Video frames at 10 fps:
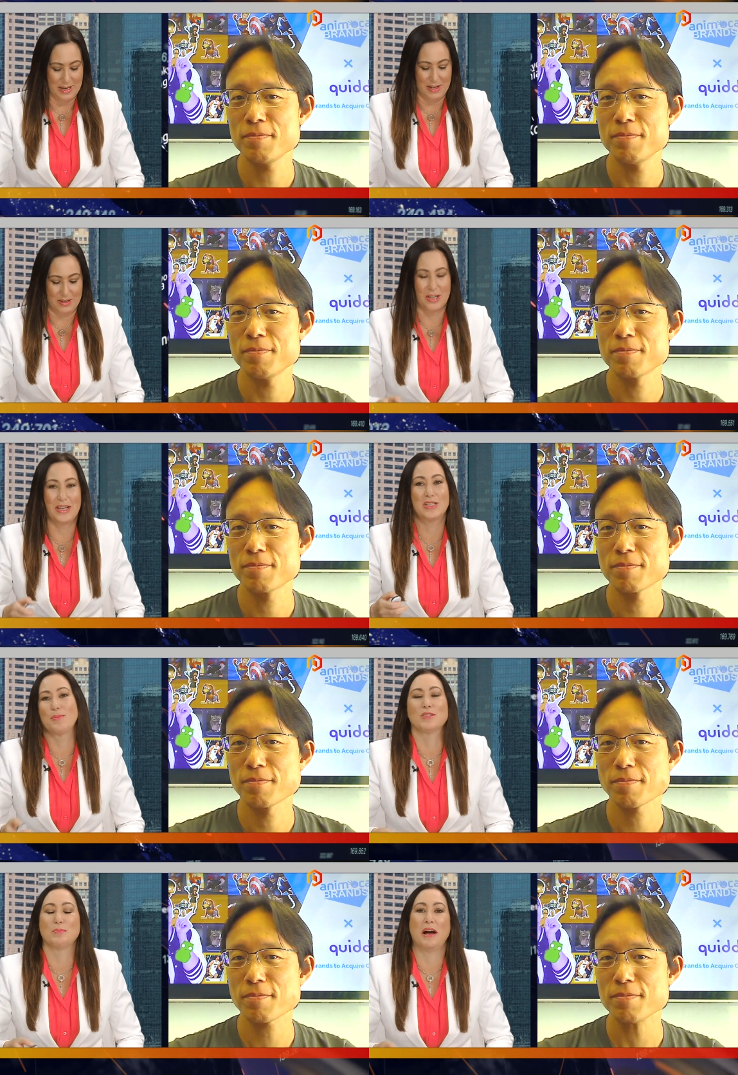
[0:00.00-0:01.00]
Speaker 1: uh,
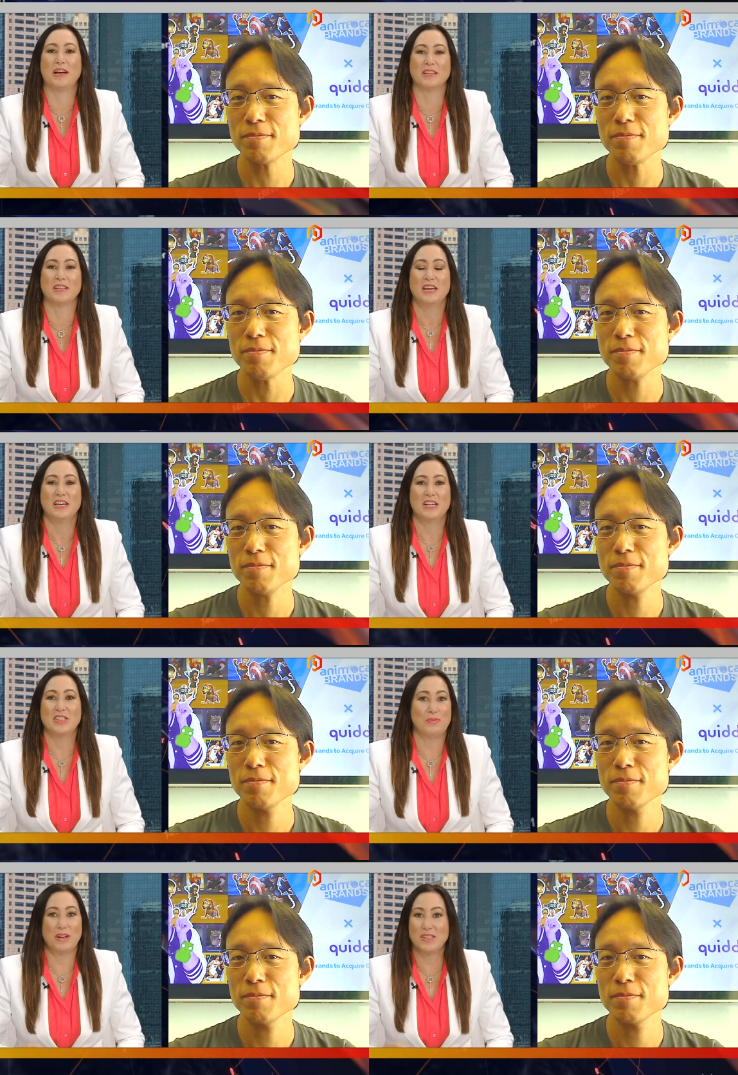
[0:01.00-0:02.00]
collectibles market?
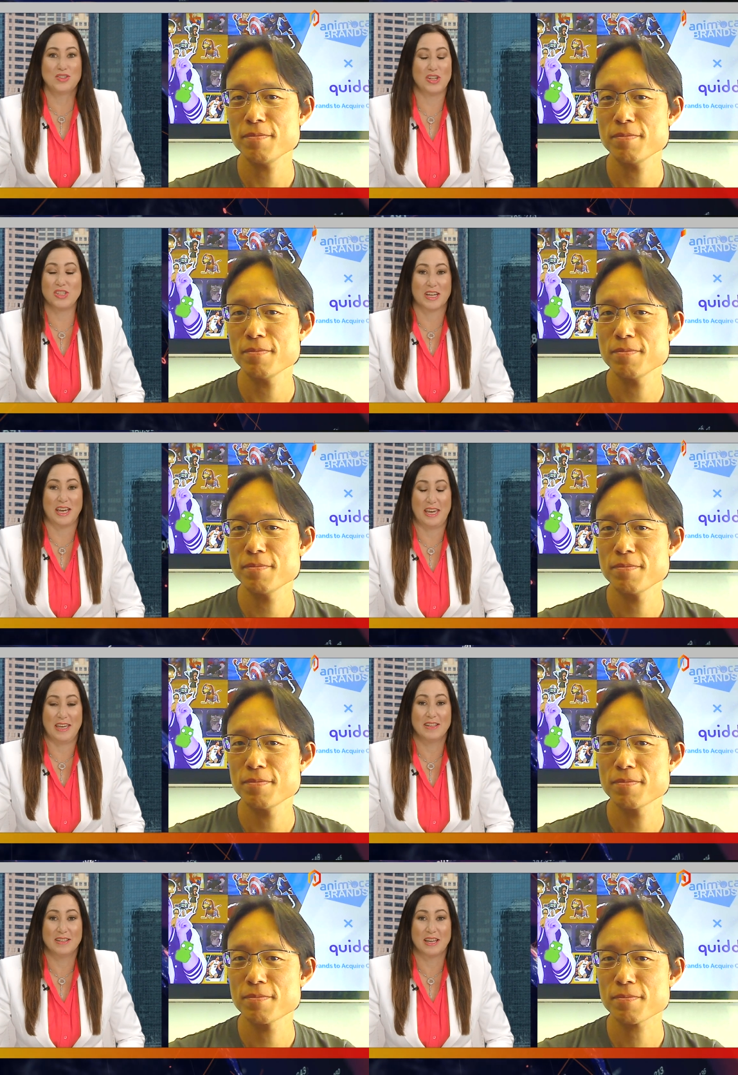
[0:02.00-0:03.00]
Is it really surging
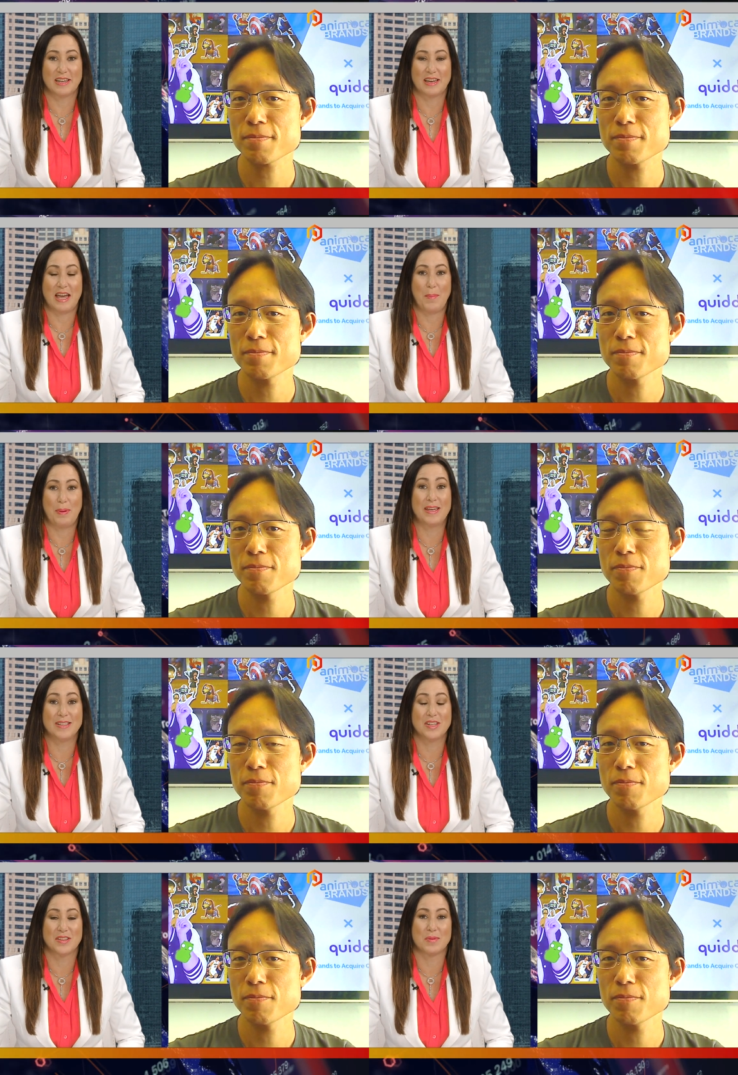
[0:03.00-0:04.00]
ahead? Like, how
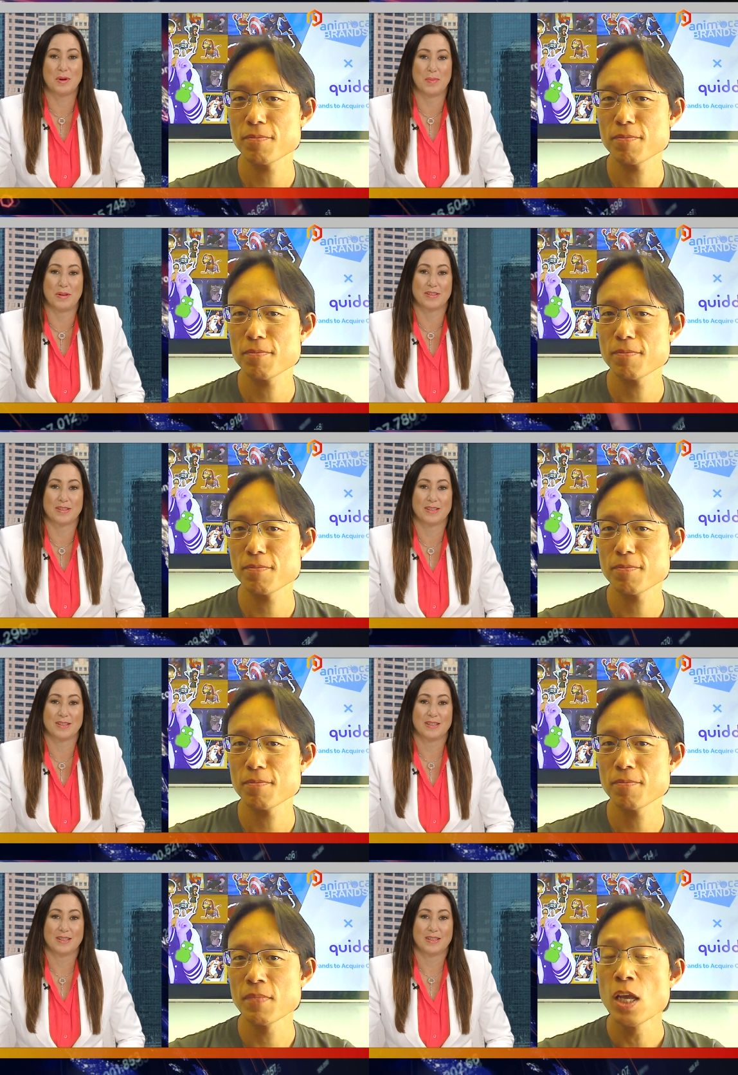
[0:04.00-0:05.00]
big is it at the moment?
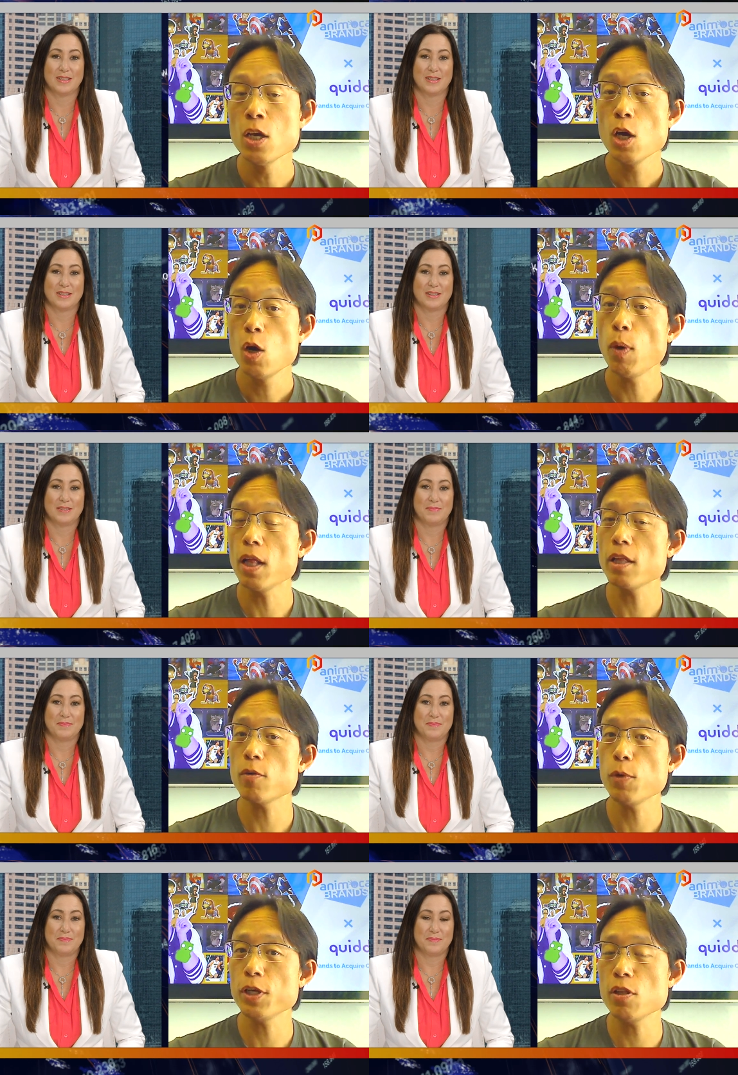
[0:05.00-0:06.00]

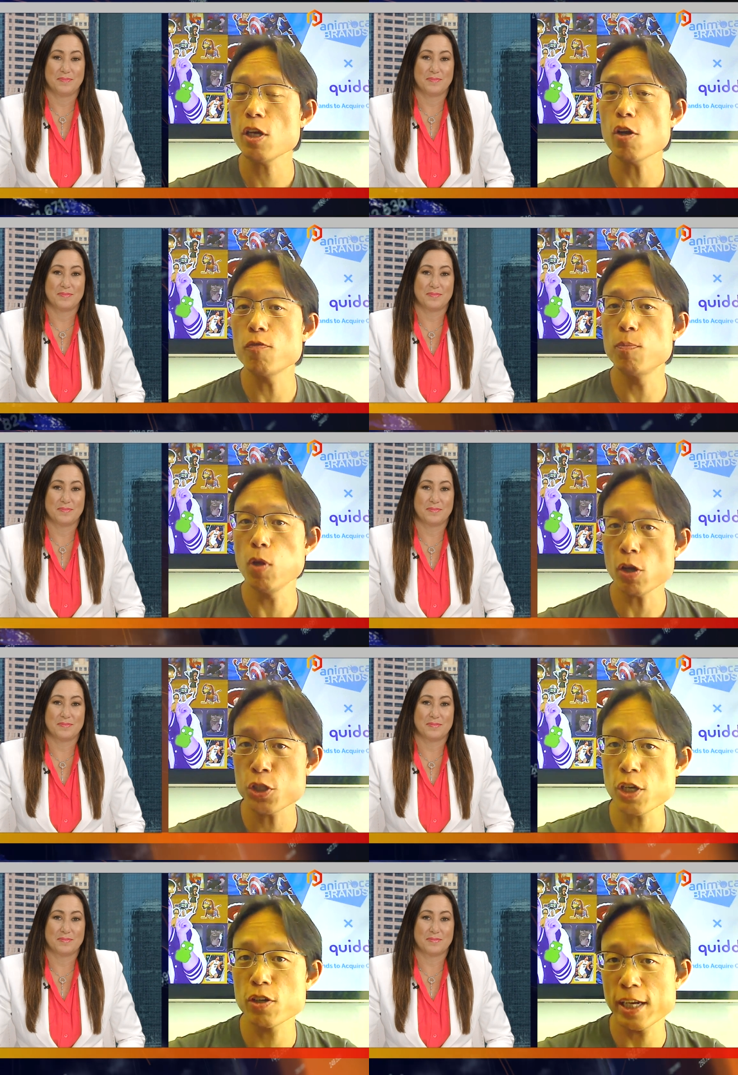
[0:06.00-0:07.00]
Speaker 2: Well, when you think of
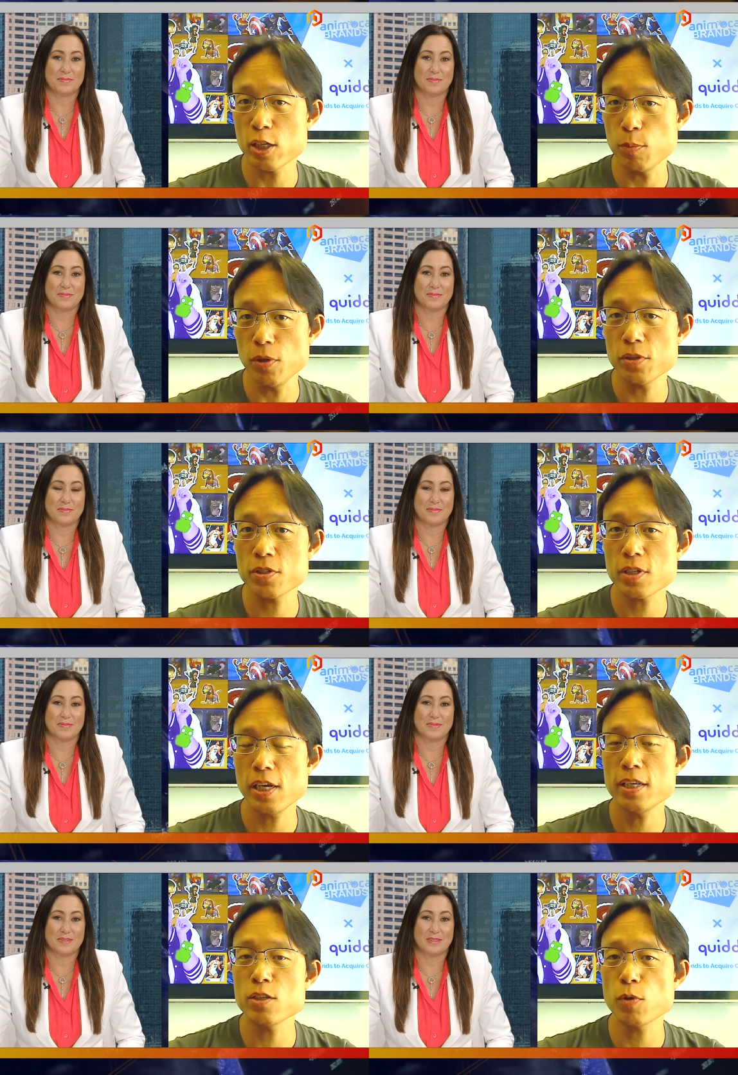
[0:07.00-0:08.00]
blockchain
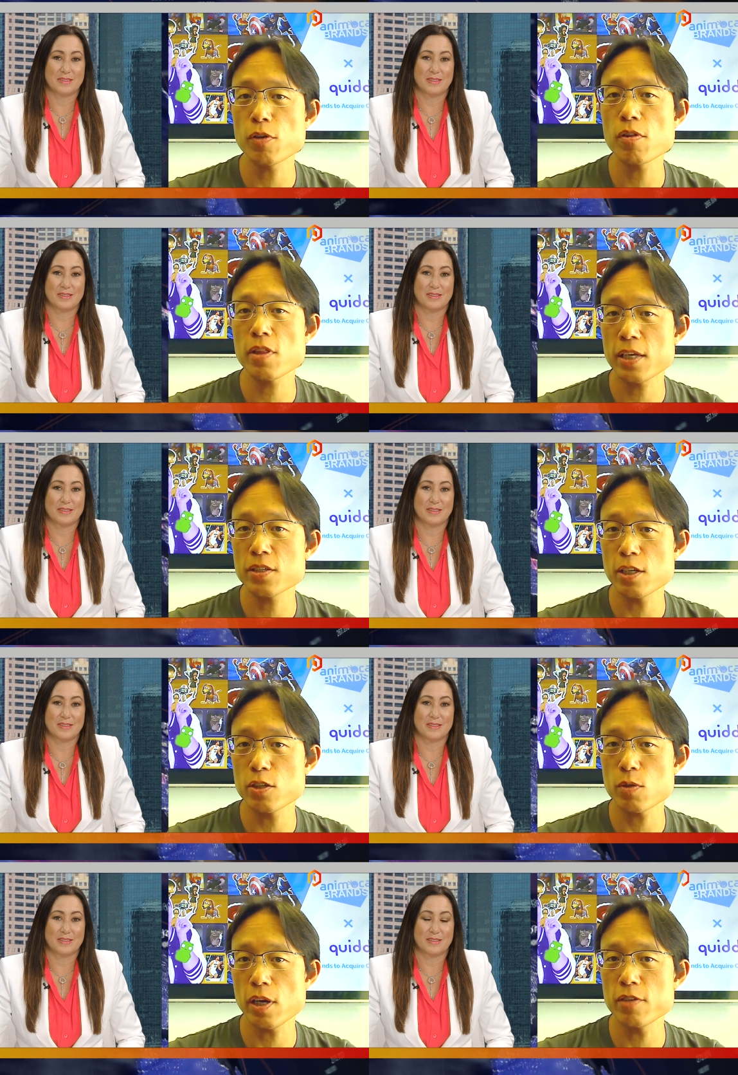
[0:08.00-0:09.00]
collectibles, it is one of the
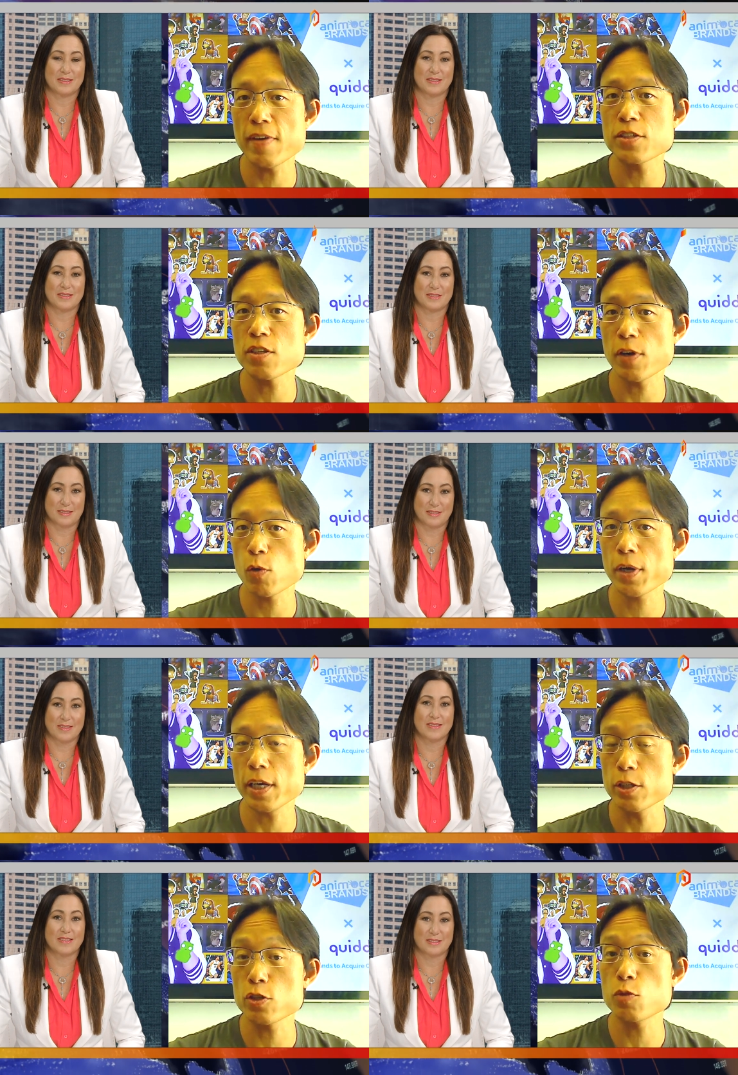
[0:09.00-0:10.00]
things that is advancing very
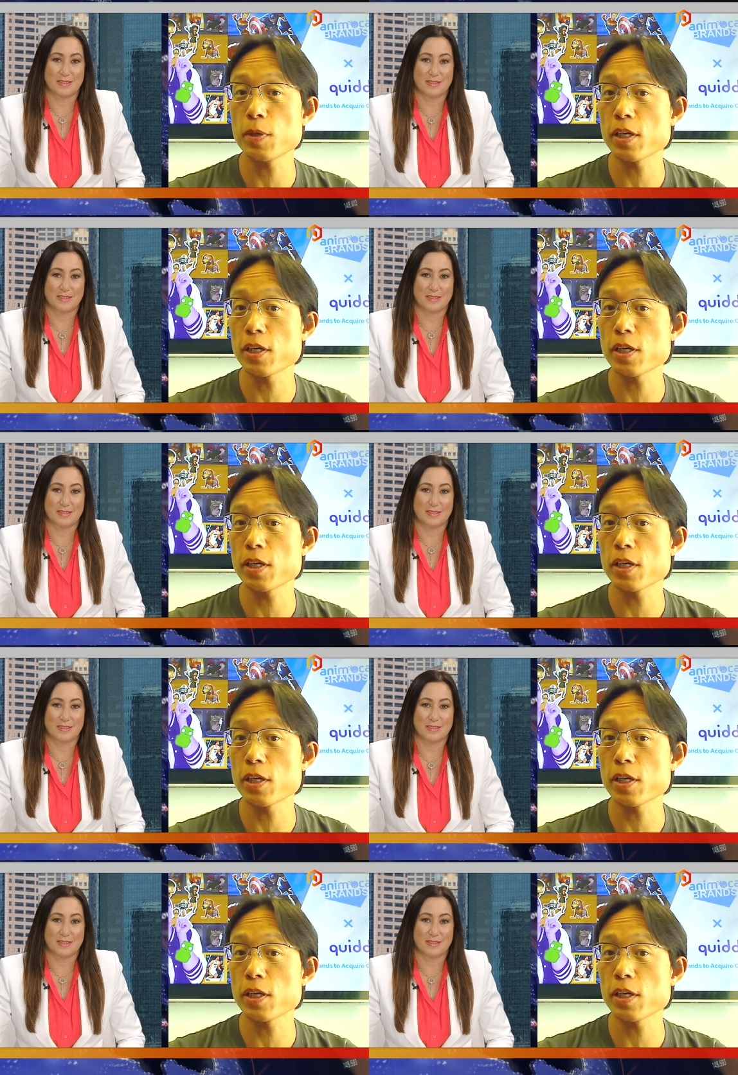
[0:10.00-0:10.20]
quickly. Just